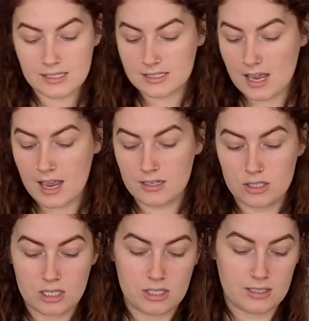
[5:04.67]
said
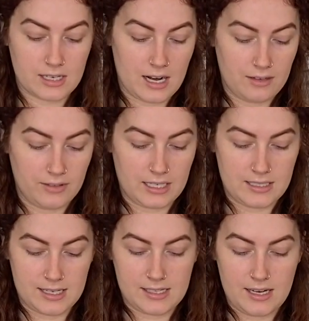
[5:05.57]
she just kind of like
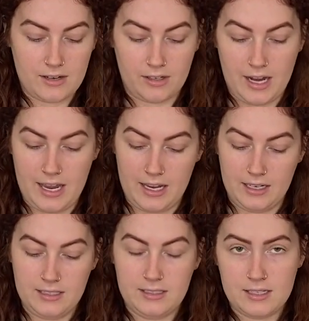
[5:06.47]
does it in her
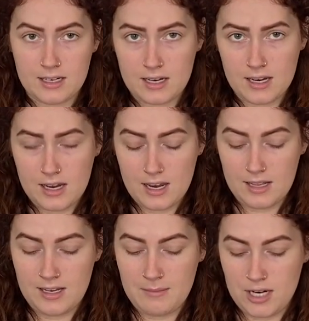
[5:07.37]
hand and
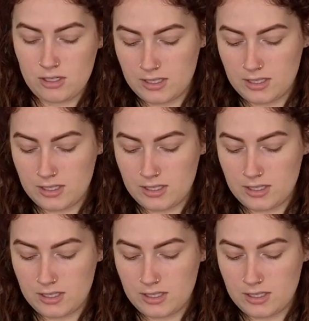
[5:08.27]
then measures.